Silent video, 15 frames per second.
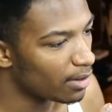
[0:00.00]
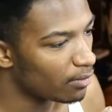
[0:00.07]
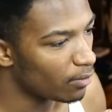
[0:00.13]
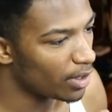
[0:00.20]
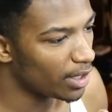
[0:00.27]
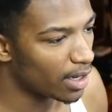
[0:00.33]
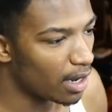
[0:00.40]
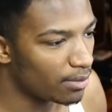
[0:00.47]

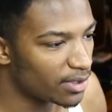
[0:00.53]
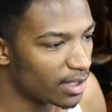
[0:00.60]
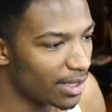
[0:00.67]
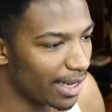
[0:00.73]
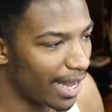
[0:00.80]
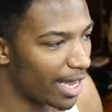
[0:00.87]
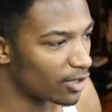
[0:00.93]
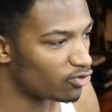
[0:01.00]
When it comes to
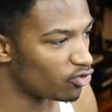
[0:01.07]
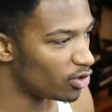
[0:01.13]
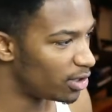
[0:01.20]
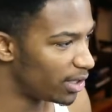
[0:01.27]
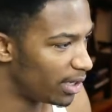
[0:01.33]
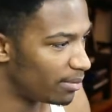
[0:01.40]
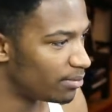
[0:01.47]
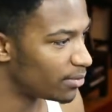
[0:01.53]
like extra
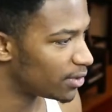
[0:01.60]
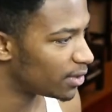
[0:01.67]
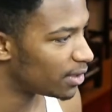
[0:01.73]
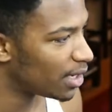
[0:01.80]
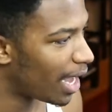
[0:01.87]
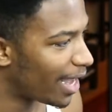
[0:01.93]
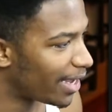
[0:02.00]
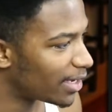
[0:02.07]
limbs,
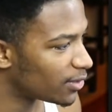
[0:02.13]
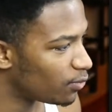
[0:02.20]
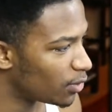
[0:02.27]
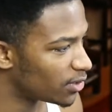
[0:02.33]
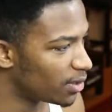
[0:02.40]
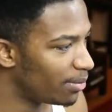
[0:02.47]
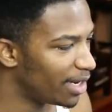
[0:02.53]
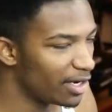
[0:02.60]
I guess
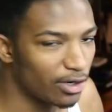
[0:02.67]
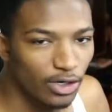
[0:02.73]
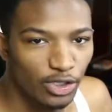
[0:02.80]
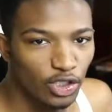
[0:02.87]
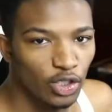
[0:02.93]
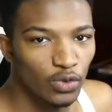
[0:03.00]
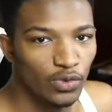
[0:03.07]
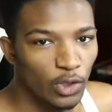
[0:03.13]
what somebody could
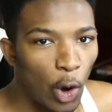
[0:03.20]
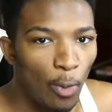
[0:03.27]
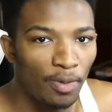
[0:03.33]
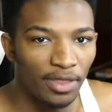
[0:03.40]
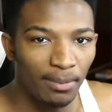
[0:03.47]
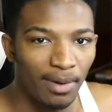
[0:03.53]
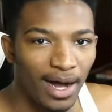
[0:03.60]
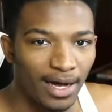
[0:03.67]
do is
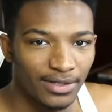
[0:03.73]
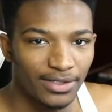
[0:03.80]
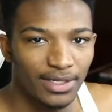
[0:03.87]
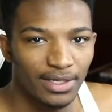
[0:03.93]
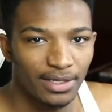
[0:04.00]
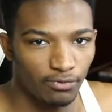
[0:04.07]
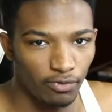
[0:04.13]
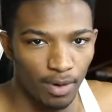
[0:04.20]
open the box,
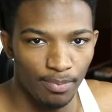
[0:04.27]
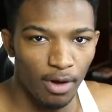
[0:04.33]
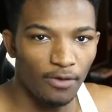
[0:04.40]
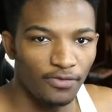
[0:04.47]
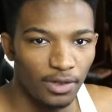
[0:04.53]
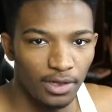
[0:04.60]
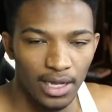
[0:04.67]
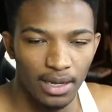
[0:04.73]
rip
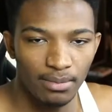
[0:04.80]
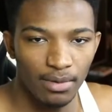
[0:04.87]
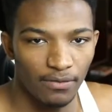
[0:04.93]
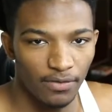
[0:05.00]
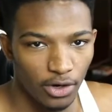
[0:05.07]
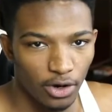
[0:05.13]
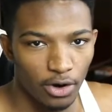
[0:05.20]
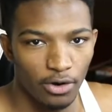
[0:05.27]
off the limb of
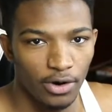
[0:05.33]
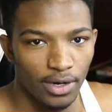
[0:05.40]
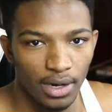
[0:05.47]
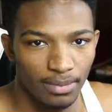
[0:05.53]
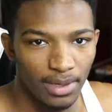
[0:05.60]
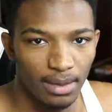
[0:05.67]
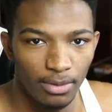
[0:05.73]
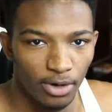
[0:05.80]
a current
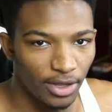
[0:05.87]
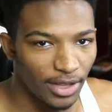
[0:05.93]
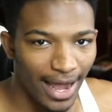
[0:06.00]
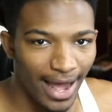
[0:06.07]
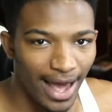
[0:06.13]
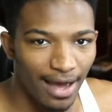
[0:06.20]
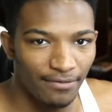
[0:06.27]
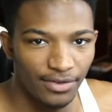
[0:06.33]
amiibo that they
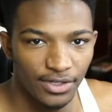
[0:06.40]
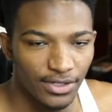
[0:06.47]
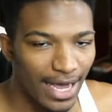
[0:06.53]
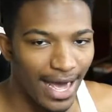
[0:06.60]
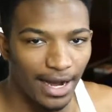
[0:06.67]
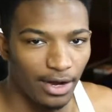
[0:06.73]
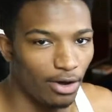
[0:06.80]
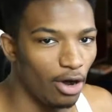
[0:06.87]
have, and just
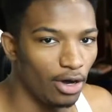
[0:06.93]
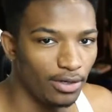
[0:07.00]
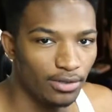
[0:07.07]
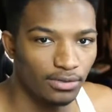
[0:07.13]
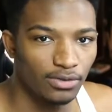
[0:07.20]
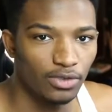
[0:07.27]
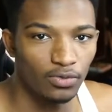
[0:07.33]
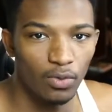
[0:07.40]
add it on
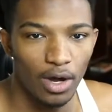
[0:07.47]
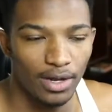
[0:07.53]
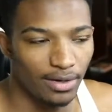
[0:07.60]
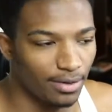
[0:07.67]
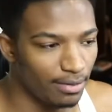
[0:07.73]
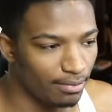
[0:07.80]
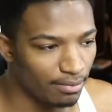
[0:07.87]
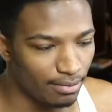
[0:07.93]
to
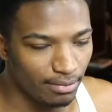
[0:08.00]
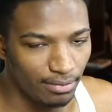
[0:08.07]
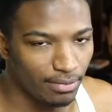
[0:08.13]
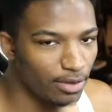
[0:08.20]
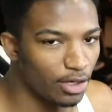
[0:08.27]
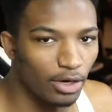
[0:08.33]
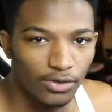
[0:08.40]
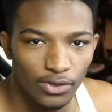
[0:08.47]
one.
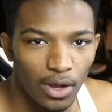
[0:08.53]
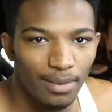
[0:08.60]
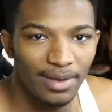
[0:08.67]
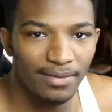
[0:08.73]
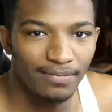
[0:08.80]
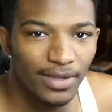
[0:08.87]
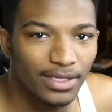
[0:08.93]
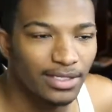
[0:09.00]
You know, so I
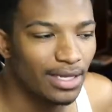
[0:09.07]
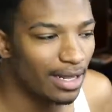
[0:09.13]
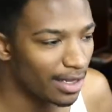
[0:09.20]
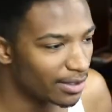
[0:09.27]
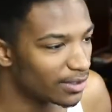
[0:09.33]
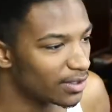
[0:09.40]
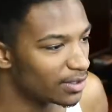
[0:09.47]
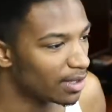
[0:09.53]
mean, it's not like
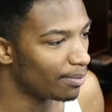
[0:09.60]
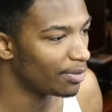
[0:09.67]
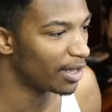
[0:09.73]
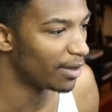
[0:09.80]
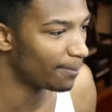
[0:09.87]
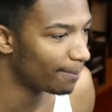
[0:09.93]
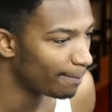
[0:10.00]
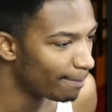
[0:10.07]
this is
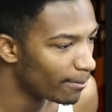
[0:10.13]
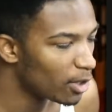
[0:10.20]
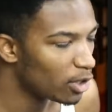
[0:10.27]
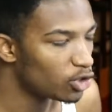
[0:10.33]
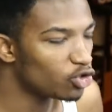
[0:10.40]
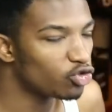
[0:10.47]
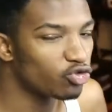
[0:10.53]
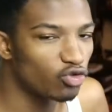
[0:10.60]
something
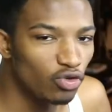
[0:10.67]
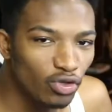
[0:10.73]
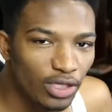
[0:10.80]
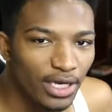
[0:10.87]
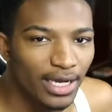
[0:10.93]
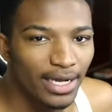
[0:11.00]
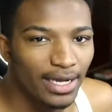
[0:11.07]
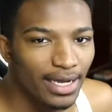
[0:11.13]

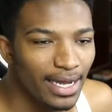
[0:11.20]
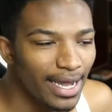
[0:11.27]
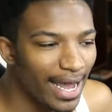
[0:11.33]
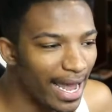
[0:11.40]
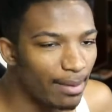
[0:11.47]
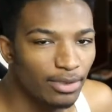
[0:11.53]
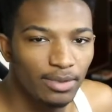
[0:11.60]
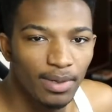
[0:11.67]
truly
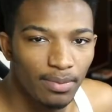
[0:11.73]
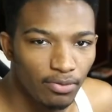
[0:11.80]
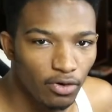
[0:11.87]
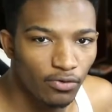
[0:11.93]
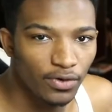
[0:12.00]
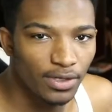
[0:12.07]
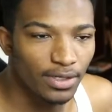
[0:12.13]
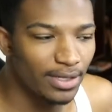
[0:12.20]
able to be
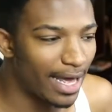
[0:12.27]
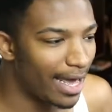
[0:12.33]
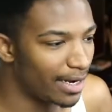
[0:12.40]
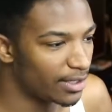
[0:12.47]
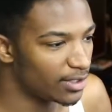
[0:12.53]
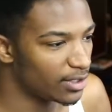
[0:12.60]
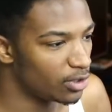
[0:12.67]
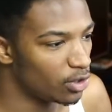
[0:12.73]
proven that
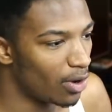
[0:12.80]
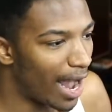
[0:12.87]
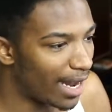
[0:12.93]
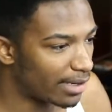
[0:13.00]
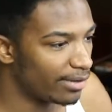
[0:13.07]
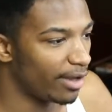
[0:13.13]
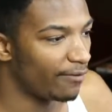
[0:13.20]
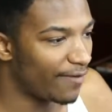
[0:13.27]
it's you know
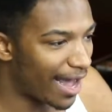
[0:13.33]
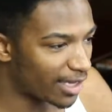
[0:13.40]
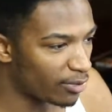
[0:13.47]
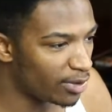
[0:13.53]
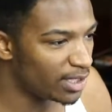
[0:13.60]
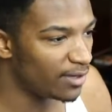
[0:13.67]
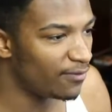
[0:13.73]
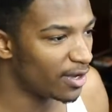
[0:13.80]
actually a
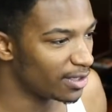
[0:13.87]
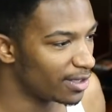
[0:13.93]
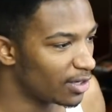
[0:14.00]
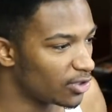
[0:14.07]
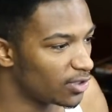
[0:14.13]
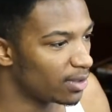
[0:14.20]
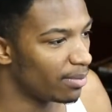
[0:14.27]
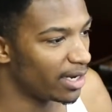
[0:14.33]
factory defect, not
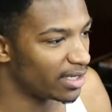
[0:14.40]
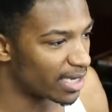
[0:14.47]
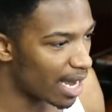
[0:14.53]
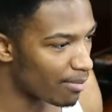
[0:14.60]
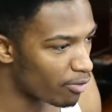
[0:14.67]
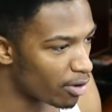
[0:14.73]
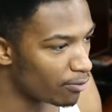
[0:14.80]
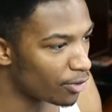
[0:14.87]
just somebody
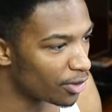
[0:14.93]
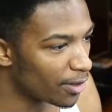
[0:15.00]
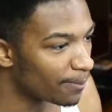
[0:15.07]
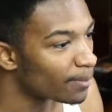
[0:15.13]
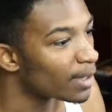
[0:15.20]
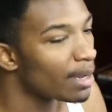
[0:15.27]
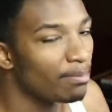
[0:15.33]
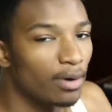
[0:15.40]
tampering with it.
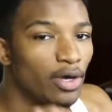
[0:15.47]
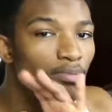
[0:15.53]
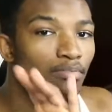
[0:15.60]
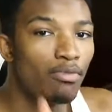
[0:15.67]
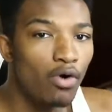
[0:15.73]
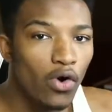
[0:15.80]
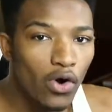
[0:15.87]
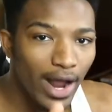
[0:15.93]
But
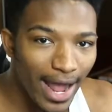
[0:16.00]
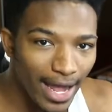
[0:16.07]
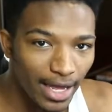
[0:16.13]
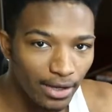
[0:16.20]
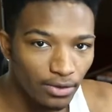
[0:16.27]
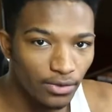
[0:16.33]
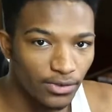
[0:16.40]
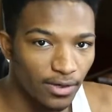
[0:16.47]
more
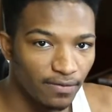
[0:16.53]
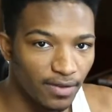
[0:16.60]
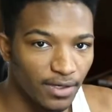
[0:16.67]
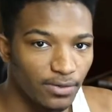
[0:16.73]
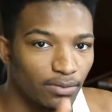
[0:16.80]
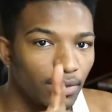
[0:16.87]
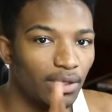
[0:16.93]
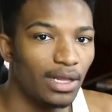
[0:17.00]
angles of
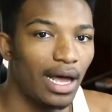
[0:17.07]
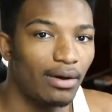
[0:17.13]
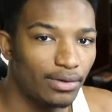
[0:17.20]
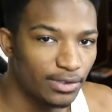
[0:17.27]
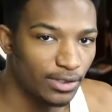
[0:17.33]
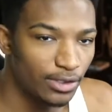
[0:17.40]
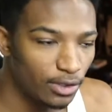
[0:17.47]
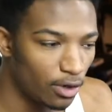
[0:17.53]
this would allow
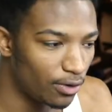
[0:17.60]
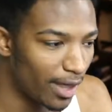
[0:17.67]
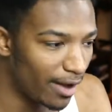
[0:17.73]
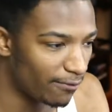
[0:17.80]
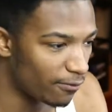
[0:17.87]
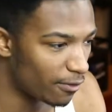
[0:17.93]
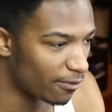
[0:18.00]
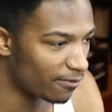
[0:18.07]
us to know that
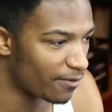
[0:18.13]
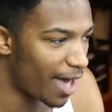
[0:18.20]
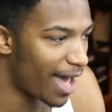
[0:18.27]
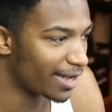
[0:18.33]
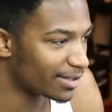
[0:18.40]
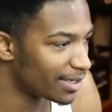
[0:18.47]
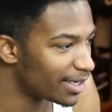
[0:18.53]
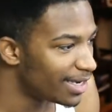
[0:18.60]
for a
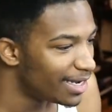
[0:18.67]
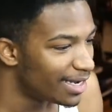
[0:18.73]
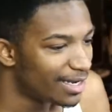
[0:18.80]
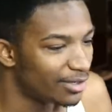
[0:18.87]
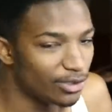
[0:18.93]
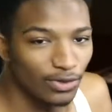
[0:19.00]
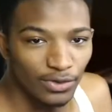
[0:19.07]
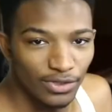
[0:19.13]
fact.
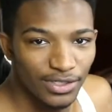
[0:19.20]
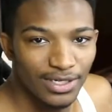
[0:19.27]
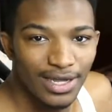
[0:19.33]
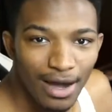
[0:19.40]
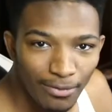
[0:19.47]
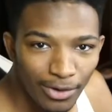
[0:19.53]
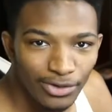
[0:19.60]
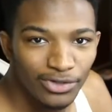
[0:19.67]
Dudes,
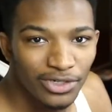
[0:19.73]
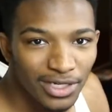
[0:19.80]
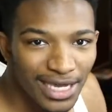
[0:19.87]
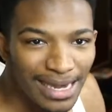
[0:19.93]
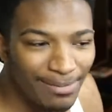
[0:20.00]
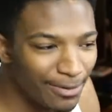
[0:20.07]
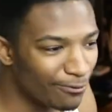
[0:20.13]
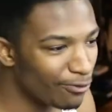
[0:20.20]
I want you to
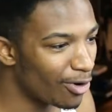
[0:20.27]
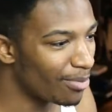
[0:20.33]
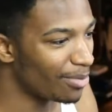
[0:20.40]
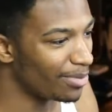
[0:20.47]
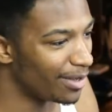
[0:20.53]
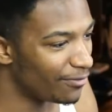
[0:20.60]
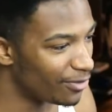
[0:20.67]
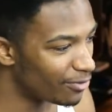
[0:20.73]
keep informing
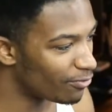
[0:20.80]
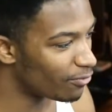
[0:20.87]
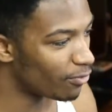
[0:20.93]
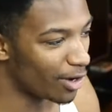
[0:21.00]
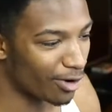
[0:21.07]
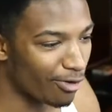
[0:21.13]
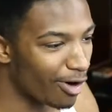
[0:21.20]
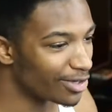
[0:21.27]
me if you
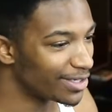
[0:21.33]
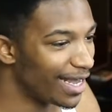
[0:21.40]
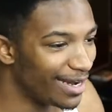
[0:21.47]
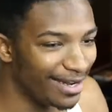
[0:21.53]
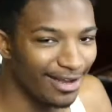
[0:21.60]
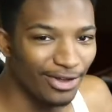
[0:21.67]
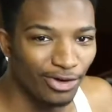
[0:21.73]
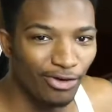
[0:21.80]
run across
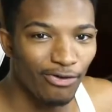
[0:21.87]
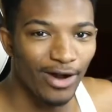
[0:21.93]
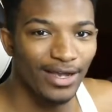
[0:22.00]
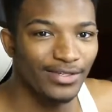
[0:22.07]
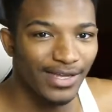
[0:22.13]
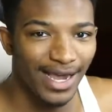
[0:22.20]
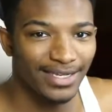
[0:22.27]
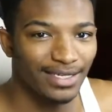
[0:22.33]
any other
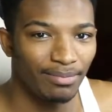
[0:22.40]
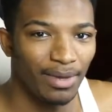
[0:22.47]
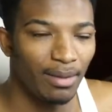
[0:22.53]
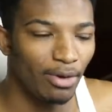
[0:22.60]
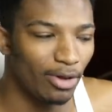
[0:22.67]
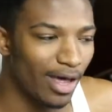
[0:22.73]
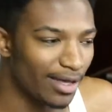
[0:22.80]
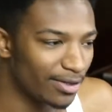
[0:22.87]
crazy ass
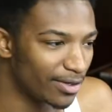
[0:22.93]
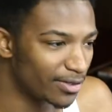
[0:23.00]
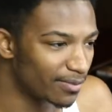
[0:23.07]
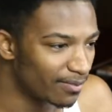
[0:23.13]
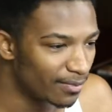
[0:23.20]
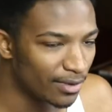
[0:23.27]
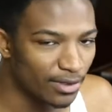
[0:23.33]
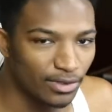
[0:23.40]
amiibo like this.
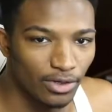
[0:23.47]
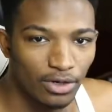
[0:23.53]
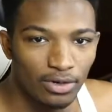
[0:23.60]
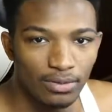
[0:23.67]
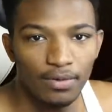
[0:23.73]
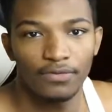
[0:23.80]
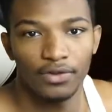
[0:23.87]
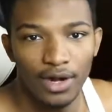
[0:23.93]

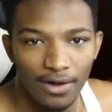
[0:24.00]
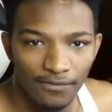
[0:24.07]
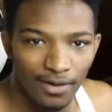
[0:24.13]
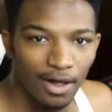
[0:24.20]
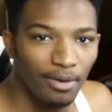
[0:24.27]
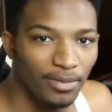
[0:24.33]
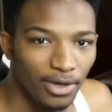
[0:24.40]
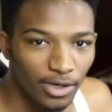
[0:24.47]
So if you're not
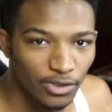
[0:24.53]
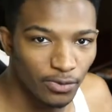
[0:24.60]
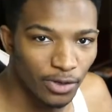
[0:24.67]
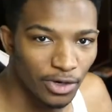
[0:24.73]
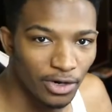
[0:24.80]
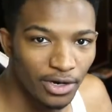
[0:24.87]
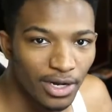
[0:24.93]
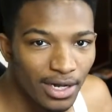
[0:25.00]
following me on
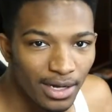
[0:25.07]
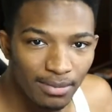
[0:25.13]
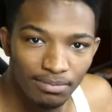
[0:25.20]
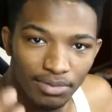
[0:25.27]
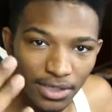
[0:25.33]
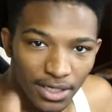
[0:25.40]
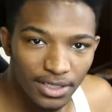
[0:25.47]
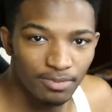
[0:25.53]
Twitter,
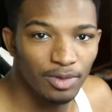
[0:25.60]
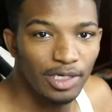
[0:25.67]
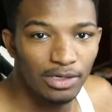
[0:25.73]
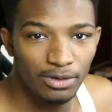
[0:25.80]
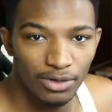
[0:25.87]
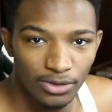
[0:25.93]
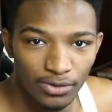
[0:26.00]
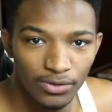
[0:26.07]
please be
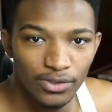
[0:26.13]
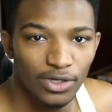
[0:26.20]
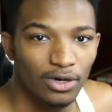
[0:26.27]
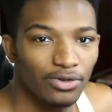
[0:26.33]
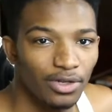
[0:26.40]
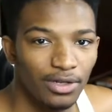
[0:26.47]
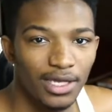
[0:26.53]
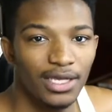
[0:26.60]
sure to do
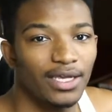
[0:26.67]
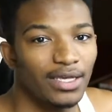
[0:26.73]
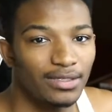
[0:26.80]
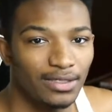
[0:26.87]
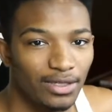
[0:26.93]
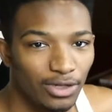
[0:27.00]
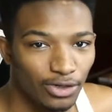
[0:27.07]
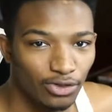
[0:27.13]
so. The link is
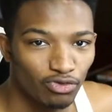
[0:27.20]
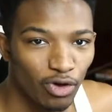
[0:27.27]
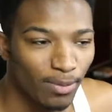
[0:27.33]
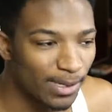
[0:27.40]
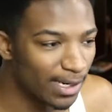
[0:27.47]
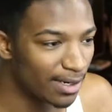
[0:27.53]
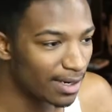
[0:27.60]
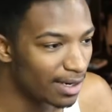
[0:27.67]
in the
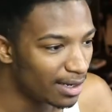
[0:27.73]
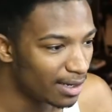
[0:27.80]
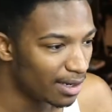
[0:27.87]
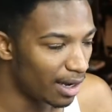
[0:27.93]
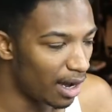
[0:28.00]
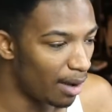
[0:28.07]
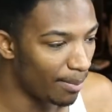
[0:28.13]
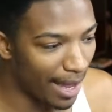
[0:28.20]
description.
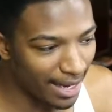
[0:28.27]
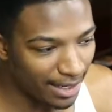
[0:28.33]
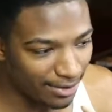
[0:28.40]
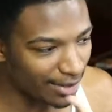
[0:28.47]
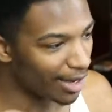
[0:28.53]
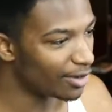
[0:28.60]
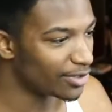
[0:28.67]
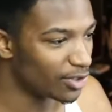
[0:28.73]
Uh,
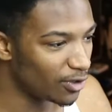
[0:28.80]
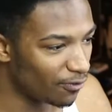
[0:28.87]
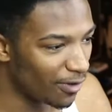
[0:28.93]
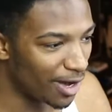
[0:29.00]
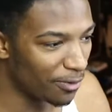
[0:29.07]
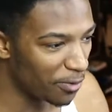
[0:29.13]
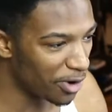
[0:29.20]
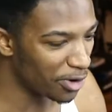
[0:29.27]
anything else that you
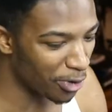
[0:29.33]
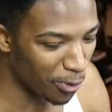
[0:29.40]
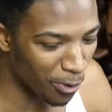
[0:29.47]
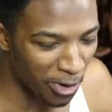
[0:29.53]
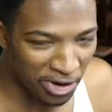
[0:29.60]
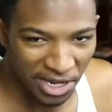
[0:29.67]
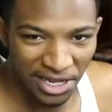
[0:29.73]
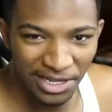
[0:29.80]
find weird or
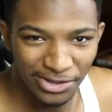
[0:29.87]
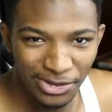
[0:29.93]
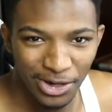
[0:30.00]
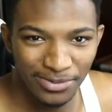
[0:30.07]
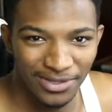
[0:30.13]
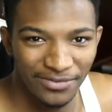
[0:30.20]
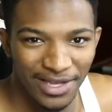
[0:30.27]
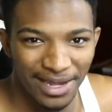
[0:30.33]
quirky in
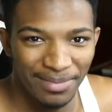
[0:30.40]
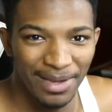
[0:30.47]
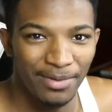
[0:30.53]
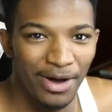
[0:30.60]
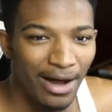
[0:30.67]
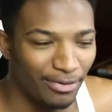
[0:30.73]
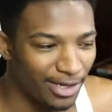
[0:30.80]
terms of the amiibo, I